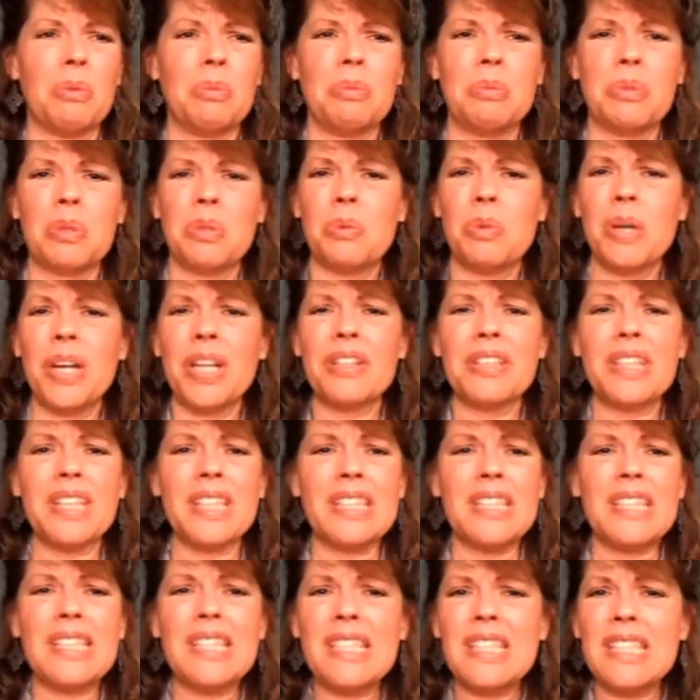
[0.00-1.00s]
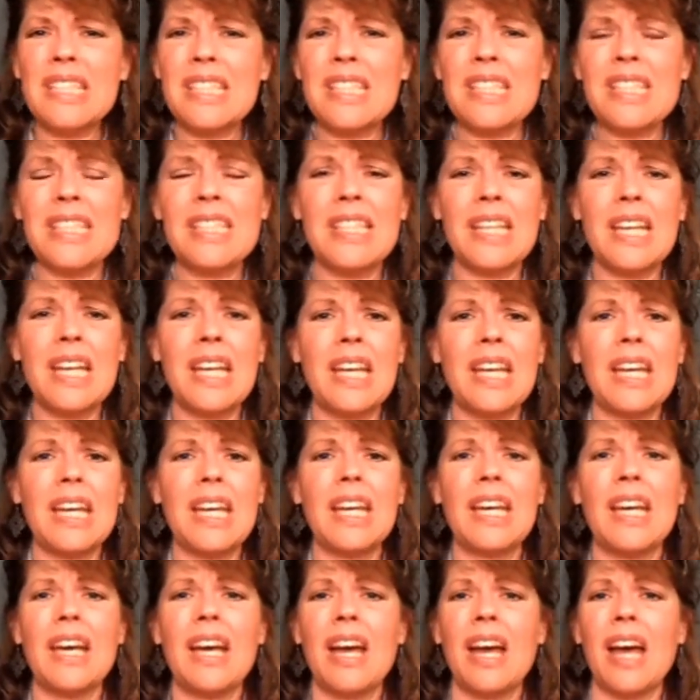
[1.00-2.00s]
weird
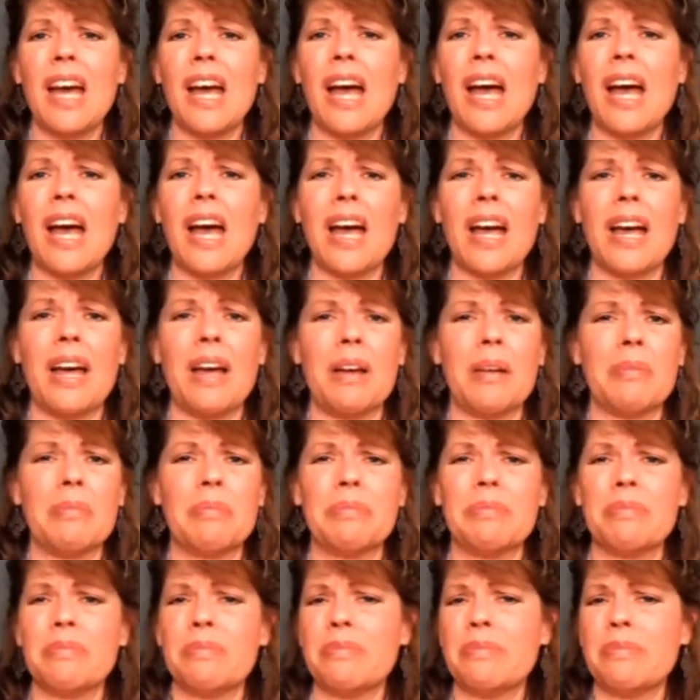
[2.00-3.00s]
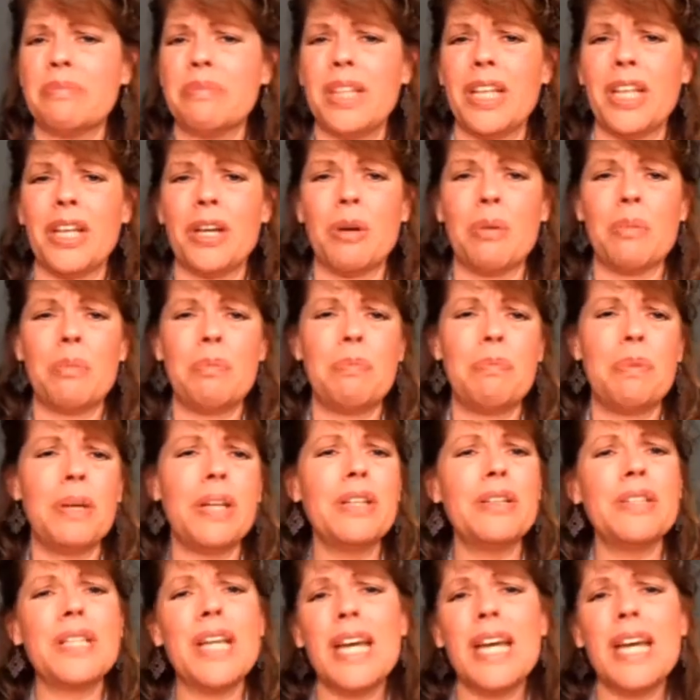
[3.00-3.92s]
consistency, bitter